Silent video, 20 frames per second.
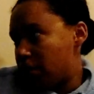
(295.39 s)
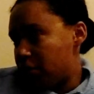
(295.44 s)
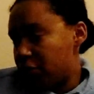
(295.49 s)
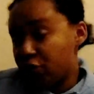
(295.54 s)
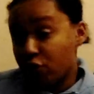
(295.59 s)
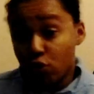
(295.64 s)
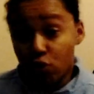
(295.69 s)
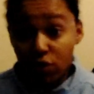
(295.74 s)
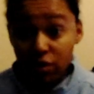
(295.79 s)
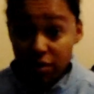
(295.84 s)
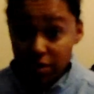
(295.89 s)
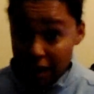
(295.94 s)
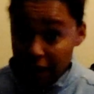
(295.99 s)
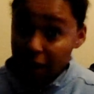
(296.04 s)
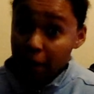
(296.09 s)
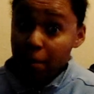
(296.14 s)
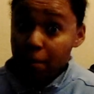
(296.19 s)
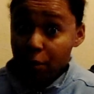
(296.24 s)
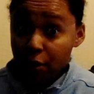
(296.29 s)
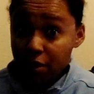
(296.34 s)
through the
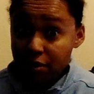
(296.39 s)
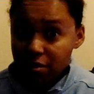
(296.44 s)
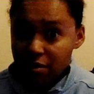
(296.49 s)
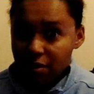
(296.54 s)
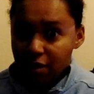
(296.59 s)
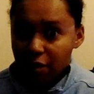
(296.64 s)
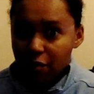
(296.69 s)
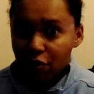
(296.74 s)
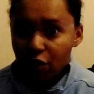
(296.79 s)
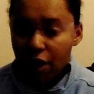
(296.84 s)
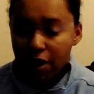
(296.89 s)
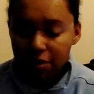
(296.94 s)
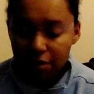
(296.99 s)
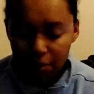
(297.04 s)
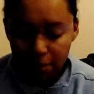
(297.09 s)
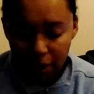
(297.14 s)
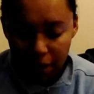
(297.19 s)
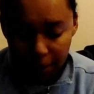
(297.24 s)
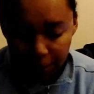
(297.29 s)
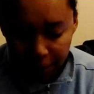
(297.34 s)
second person that
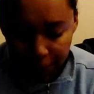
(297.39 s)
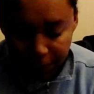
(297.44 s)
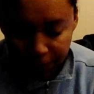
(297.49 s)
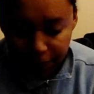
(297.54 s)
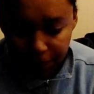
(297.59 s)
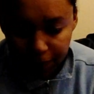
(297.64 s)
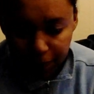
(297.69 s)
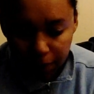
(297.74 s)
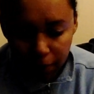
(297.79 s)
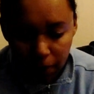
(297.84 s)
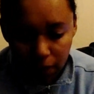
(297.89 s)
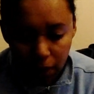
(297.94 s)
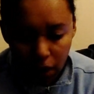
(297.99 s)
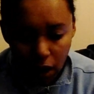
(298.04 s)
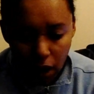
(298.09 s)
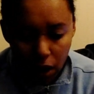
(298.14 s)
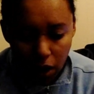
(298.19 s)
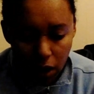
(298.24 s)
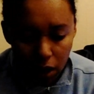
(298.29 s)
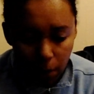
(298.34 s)
invited me
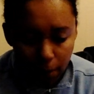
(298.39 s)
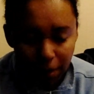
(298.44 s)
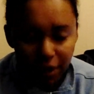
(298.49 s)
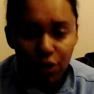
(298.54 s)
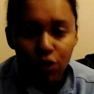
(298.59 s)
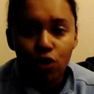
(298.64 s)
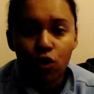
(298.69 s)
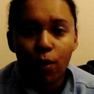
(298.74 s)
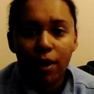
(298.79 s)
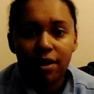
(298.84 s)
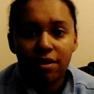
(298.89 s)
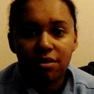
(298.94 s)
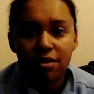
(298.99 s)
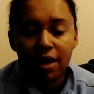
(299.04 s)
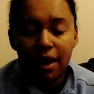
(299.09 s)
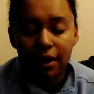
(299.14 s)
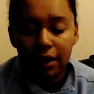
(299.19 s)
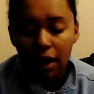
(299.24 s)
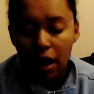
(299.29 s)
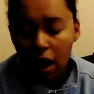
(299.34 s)
into
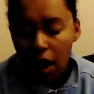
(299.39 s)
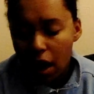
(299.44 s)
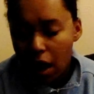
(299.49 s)
ACN.